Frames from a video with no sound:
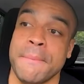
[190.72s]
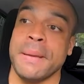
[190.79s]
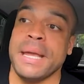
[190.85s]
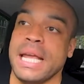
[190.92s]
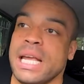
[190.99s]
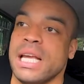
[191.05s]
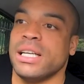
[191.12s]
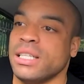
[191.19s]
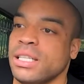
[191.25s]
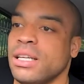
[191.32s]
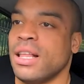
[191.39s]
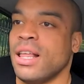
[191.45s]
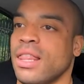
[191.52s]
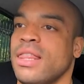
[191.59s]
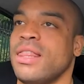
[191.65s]
me,
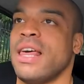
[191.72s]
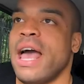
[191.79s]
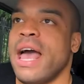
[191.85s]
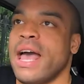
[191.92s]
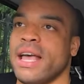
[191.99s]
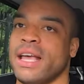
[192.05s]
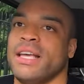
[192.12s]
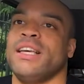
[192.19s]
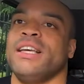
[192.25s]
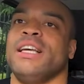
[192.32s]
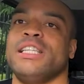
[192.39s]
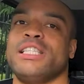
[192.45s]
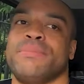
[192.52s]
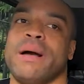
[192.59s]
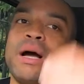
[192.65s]
there
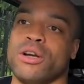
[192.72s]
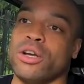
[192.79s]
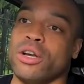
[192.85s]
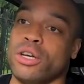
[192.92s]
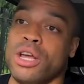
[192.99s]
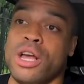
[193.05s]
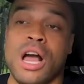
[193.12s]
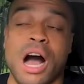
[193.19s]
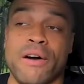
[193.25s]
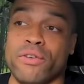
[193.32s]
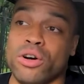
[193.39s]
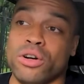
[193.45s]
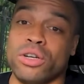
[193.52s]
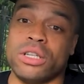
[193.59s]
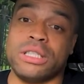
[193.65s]
is about good. I've
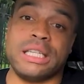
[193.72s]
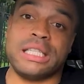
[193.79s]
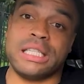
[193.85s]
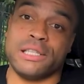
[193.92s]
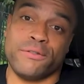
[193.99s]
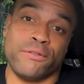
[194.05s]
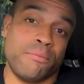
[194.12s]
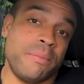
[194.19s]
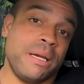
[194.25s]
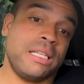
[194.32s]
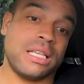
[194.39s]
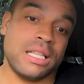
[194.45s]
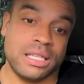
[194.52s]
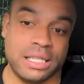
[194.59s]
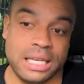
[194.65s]
got a good distance from me
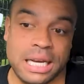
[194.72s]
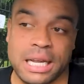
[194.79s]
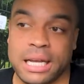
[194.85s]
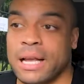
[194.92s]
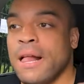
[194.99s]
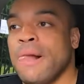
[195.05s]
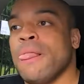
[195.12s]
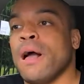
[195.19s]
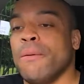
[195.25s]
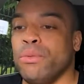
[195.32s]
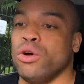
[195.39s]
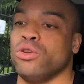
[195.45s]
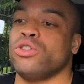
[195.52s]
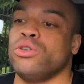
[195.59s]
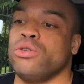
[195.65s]
to the ceiling. I'm
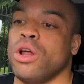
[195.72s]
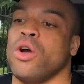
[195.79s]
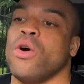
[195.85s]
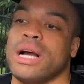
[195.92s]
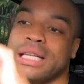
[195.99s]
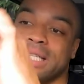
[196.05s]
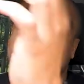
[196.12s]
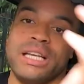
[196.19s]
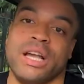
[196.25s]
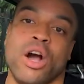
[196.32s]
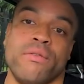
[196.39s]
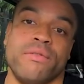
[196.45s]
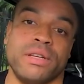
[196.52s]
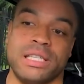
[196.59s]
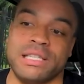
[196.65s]
not too low. I can see
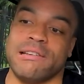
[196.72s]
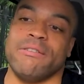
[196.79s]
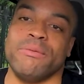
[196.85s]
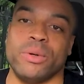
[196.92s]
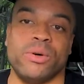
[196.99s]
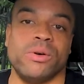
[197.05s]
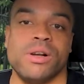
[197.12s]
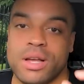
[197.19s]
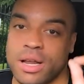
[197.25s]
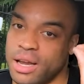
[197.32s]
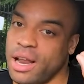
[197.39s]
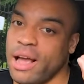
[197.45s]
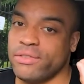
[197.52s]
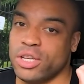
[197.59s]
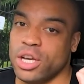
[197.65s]
over the steering wheel.
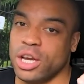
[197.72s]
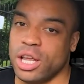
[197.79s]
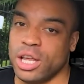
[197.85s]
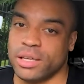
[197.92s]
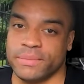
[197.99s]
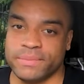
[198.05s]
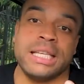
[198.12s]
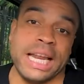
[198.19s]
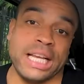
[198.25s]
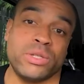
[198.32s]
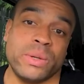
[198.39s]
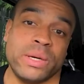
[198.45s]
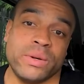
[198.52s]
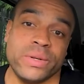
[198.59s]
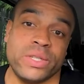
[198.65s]
Life's good. So
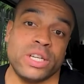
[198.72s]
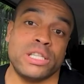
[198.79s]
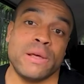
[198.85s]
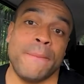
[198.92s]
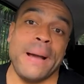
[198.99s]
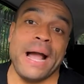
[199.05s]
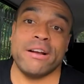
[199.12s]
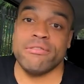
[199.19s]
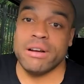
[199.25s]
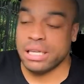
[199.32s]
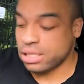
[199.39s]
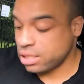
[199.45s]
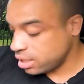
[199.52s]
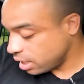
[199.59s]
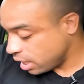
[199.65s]
next, we're going to adjust the
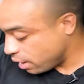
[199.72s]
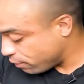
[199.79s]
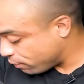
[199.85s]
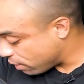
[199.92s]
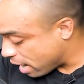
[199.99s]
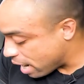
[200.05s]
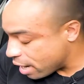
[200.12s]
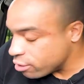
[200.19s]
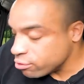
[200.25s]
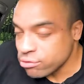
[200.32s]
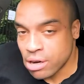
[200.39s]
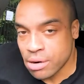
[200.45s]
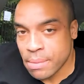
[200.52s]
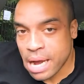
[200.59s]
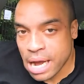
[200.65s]
backrest. If I
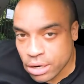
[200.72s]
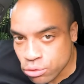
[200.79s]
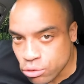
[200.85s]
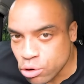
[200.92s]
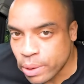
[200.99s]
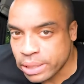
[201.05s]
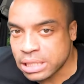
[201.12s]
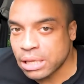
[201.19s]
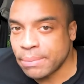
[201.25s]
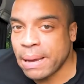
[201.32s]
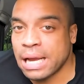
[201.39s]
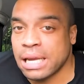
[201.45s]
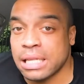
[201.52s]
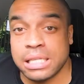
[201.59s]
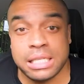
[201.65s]
run my hand all the way to the
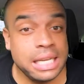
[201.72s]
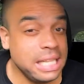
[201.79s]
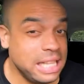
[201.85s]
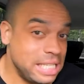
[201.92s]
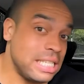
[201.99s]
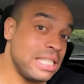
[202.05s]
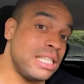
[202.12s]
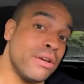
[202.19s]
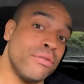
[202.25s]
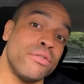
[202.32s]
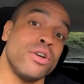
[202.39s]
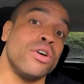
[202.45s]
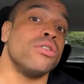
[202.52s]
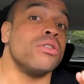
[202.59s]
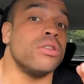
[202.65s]
back of the seat, this is
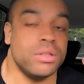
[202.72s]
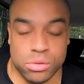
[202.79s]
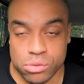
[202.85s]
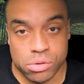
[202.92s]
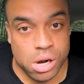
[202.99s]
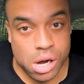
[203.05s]
different on all